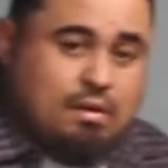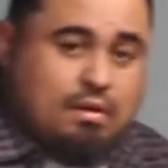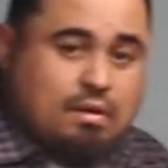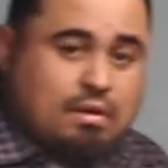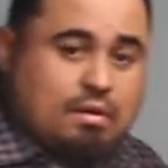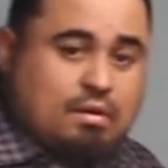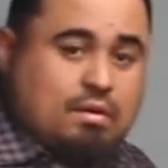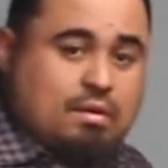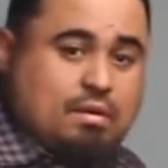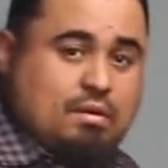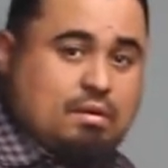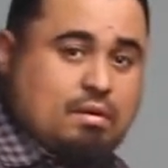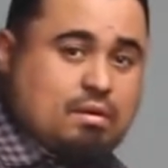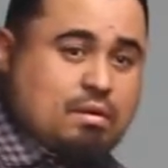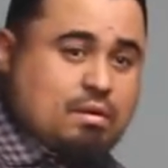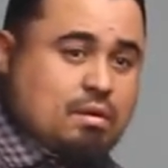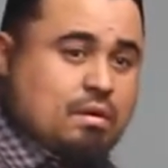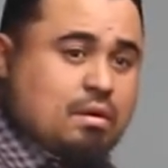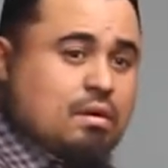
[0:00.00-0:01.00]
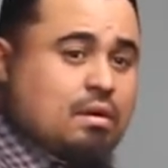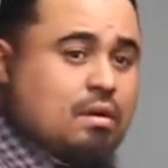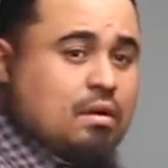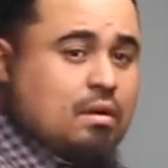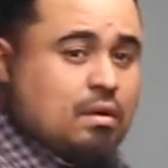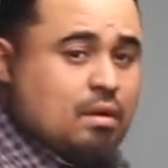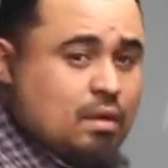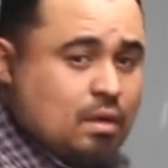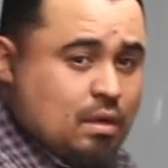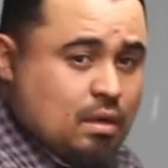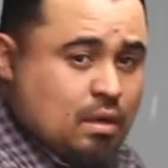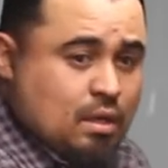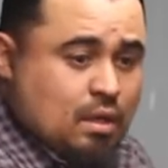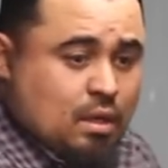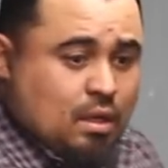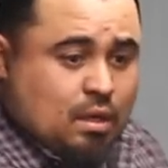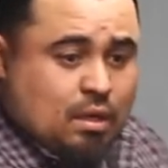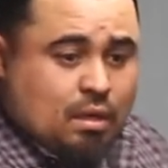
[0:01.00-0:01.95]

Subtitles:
Nobody speaks.